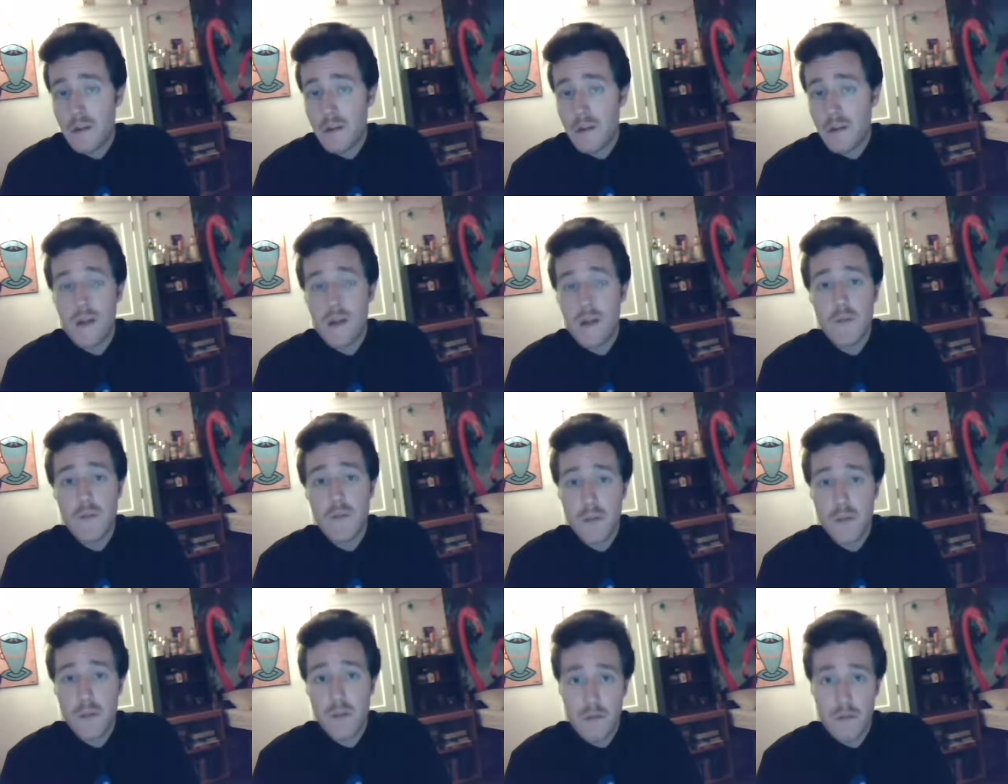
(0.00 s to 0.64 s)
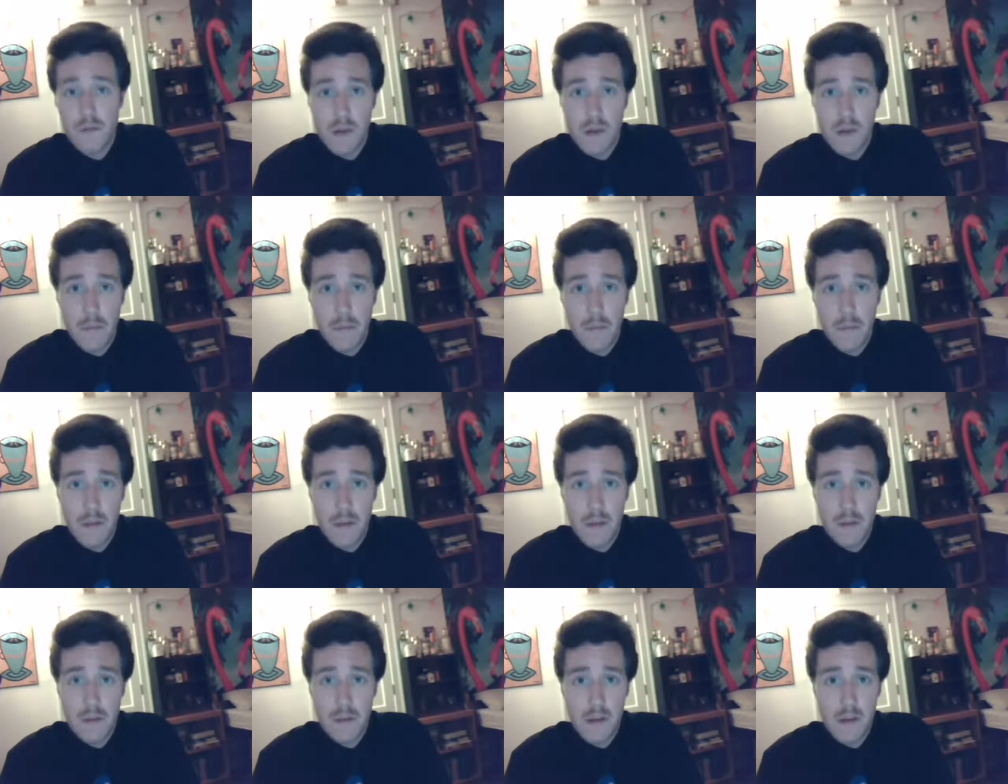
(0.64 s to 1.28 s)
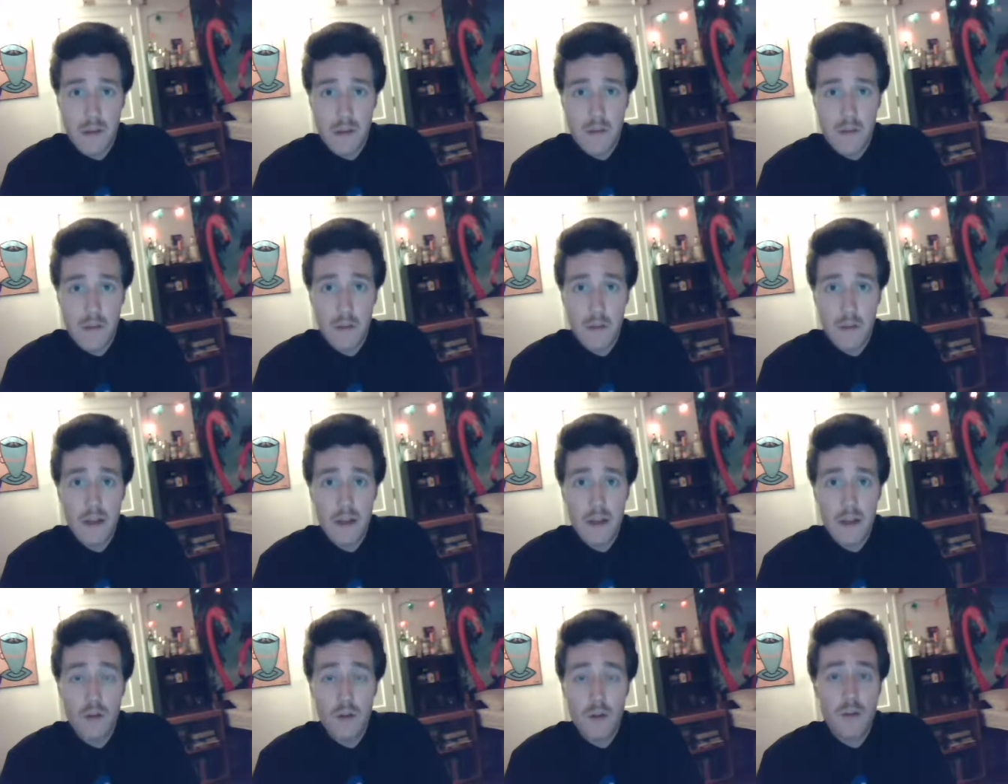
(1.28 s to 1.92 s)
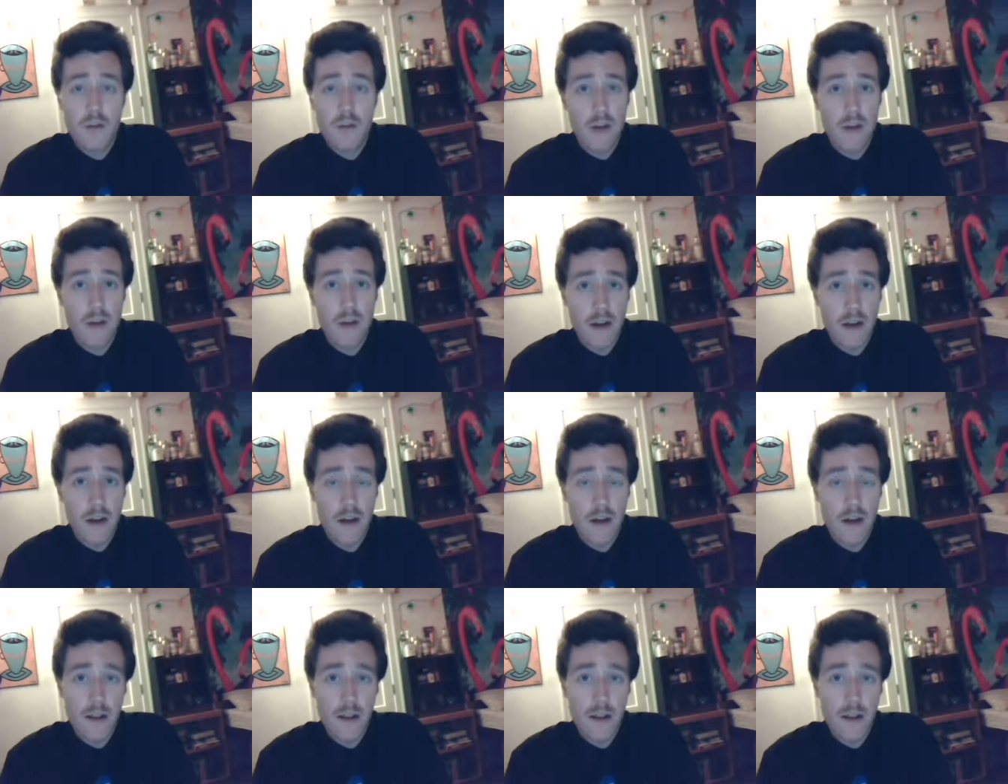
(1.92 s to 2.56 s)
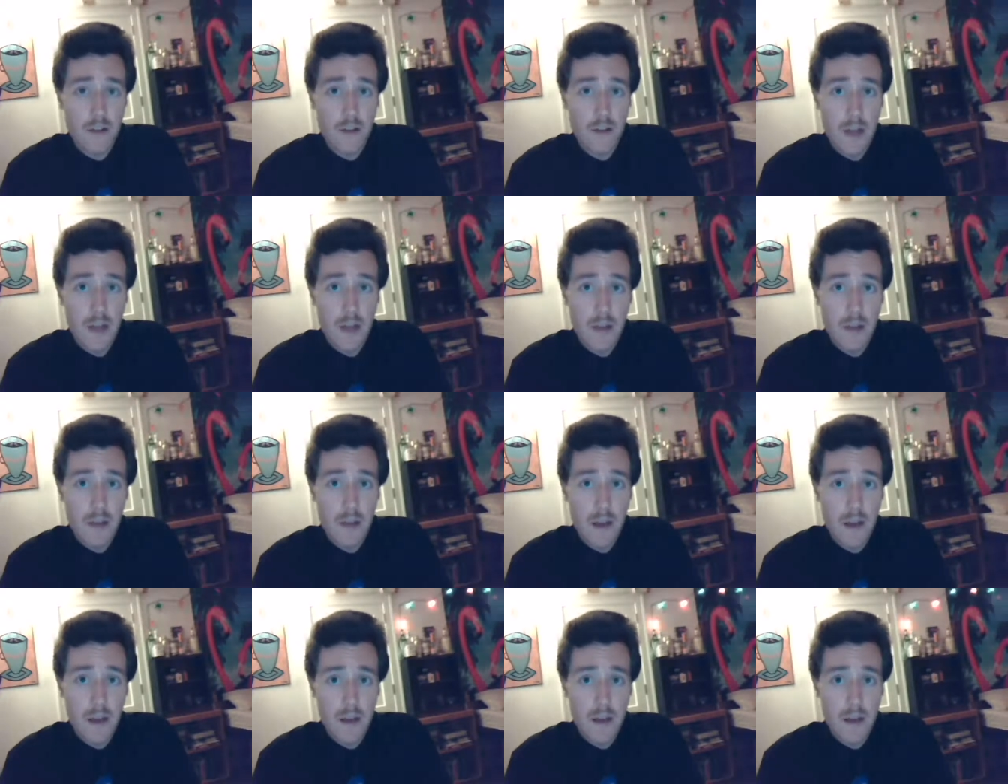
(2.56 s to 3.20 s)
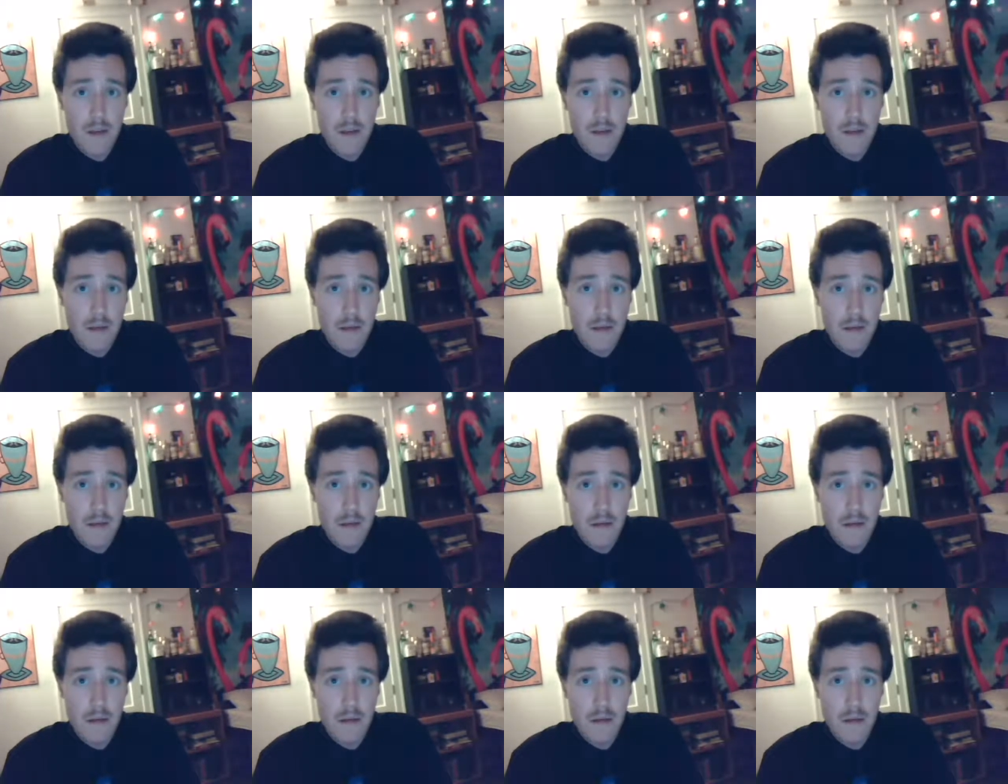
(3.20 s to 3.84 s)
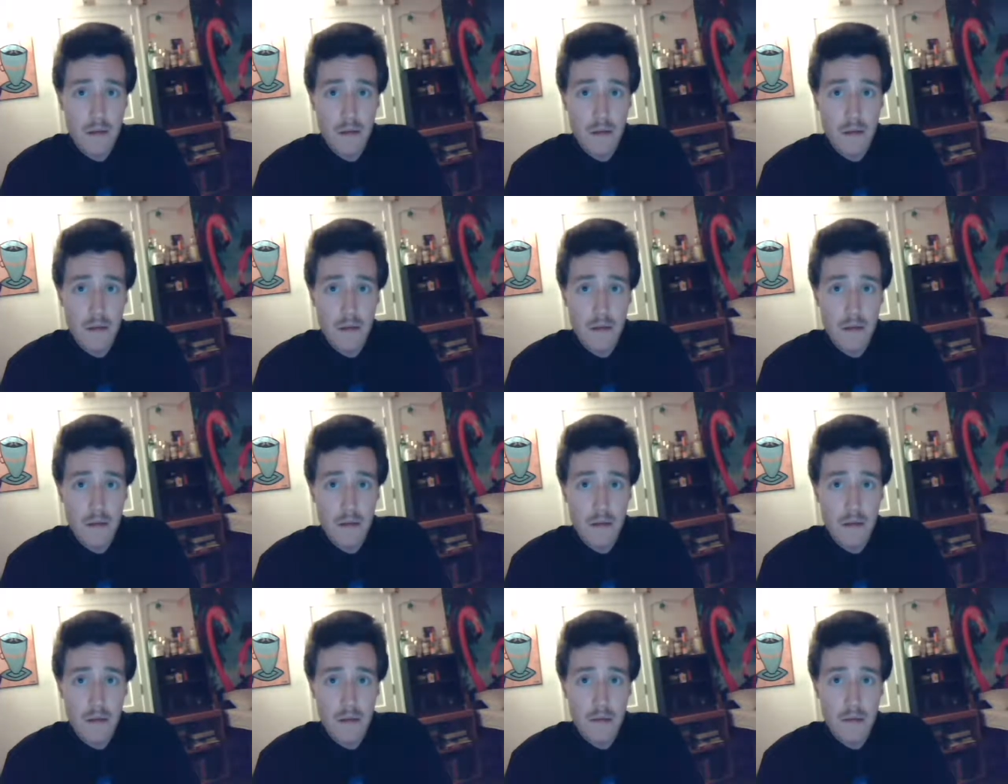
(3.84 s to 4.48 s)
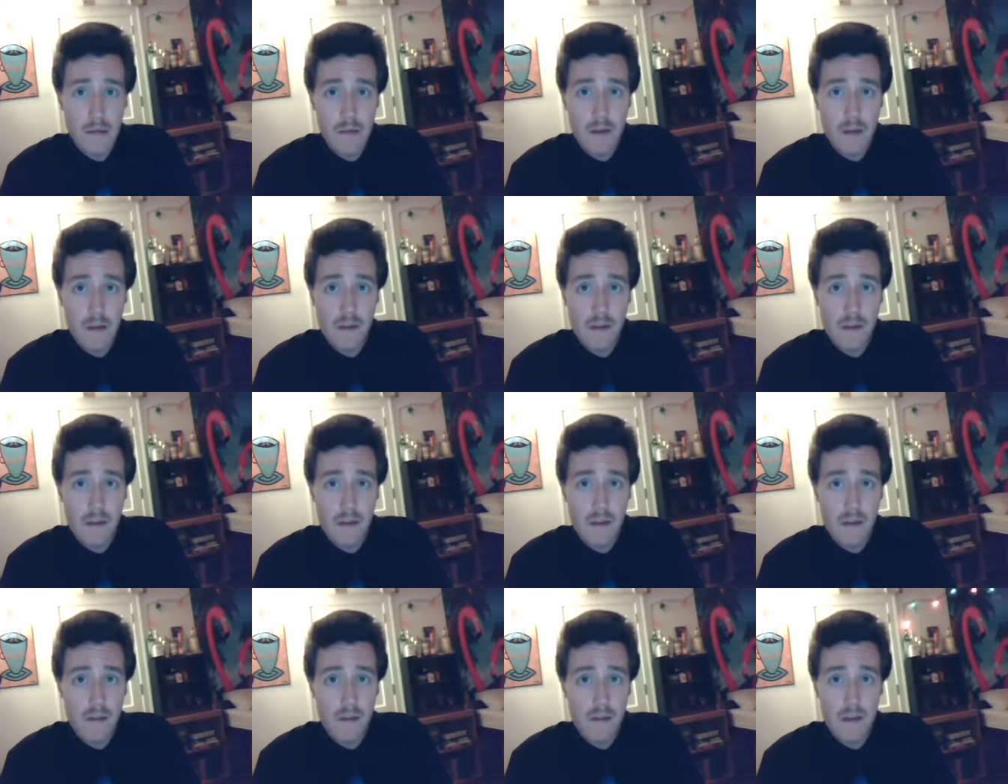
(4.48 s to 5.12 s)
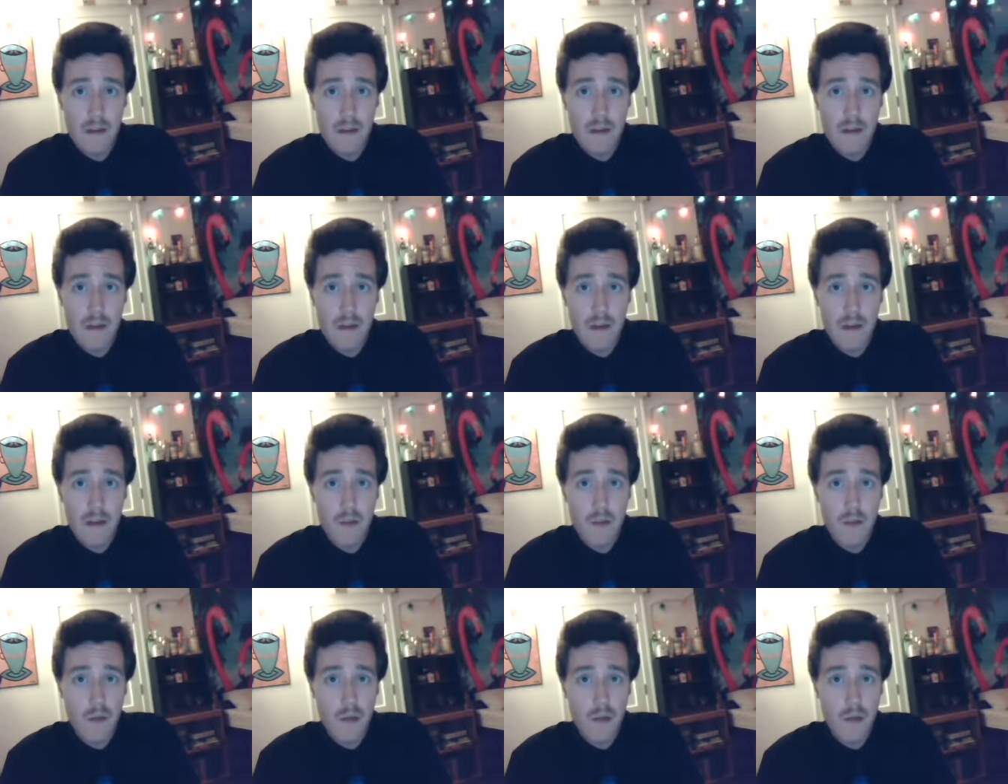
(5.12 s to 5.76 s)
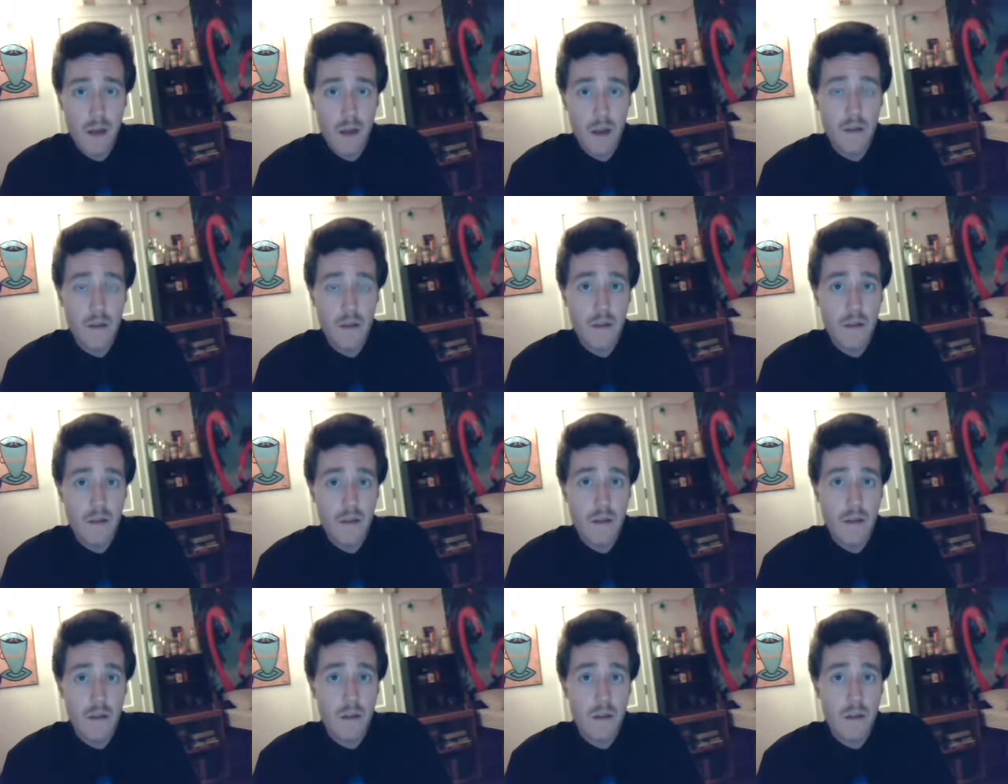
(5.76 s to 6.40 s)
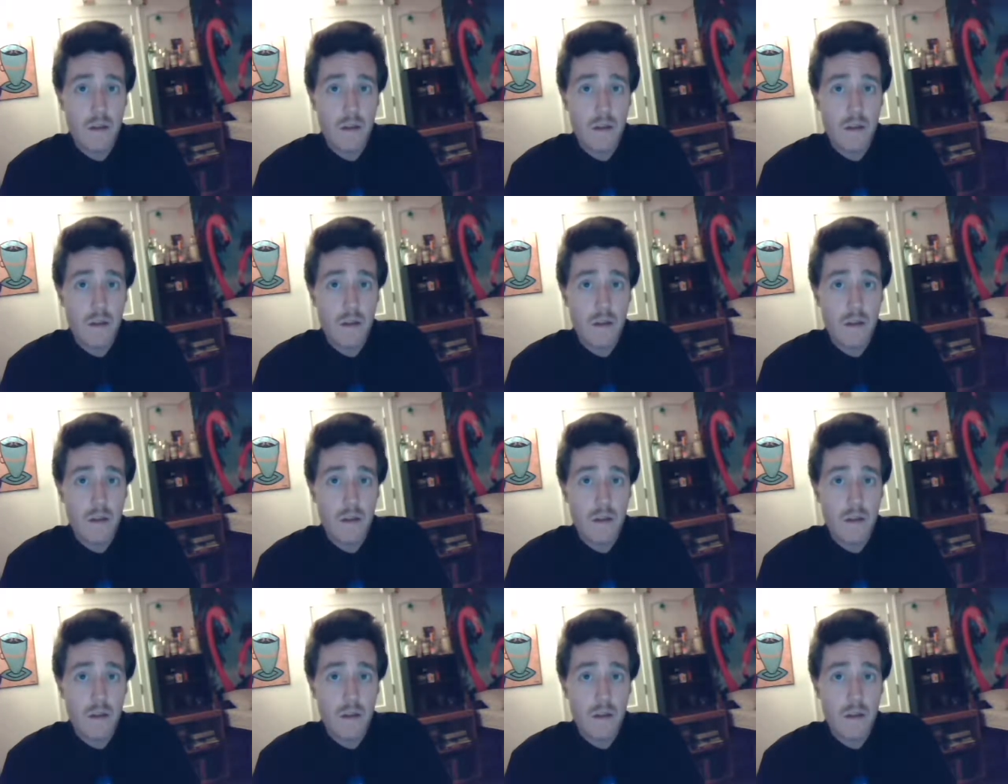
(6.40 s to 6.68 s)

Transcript: suffer through something just so it can look good on a college application. That's not the way that